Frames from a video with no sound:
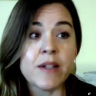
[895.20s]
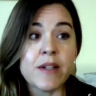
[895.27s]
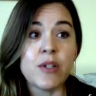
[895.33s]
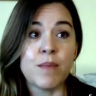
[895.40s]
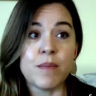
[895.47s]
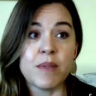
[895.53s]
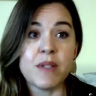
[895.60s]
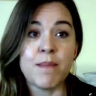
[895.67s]

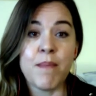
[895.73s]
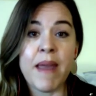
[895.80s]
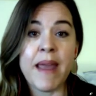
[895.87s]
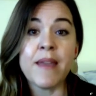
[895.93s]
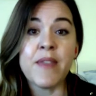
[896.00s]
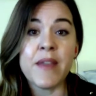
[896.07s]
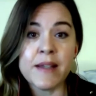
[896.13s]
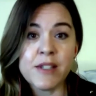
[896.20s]
it to
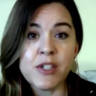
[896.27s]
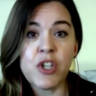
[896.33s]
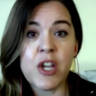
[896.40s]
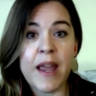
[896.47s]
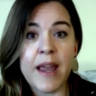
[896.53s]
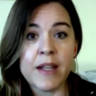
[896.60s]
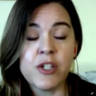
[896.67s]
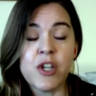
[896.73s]
make things
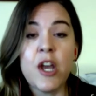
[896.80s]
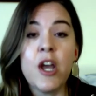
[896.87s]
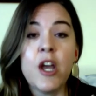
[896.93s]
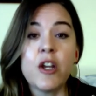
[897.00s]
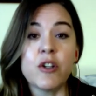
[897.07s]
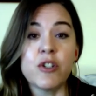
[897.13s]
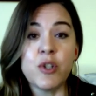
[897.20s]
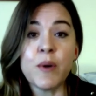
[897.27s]
change.
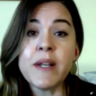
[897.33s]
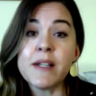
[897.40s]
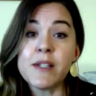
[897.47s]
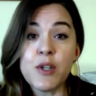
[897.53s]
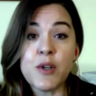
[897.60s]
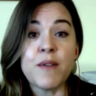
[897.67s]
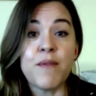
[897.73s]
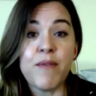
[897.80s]
You're doing it so
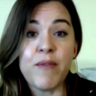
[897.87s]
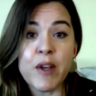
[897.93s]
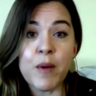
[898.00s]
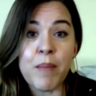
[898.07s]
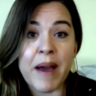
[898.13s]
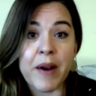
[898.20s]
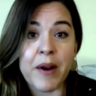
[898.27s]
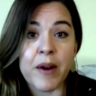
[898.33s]
you can feel
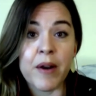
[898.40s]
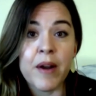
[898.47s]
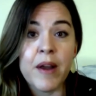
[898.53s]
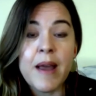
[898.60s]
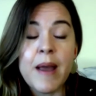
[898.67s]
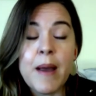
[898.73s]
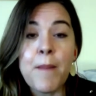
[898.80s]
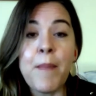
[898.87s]
better.
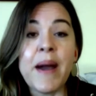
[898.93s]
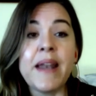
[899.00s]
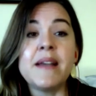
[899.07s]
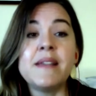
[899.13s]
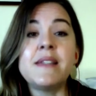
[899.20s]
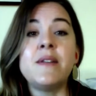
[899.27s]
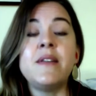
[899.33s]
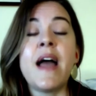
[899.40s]
But
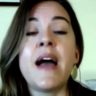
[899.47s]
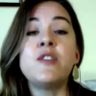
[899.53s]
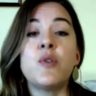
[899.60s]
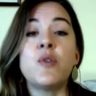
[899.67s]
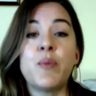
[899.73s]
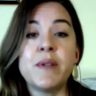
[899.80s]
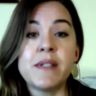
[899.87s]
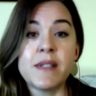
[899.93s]
as a
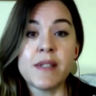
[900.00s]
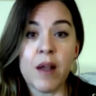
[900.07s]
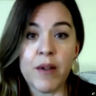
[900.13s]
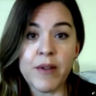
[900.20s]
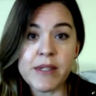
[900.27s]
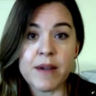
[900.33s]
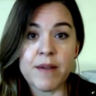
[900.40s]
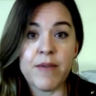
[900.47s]
natural
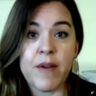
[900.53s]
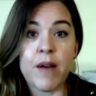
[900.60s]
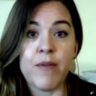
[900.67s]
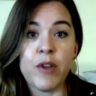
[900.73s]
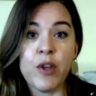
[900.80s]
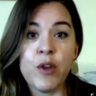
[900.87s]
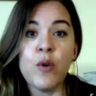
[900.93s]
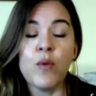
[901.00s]
result of
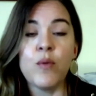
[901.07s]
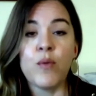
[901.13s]
you